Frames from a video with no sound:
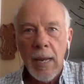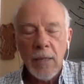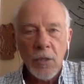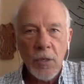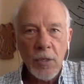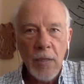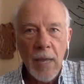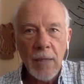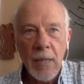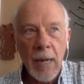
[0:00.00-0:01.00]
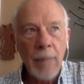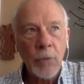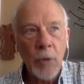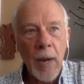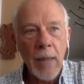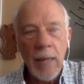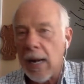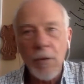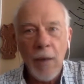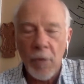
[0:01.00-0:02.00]
It's just things that I'm trying, and
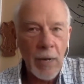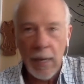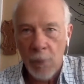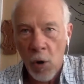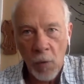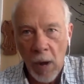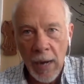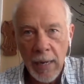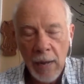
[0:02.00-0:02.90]
I'll never get them all right.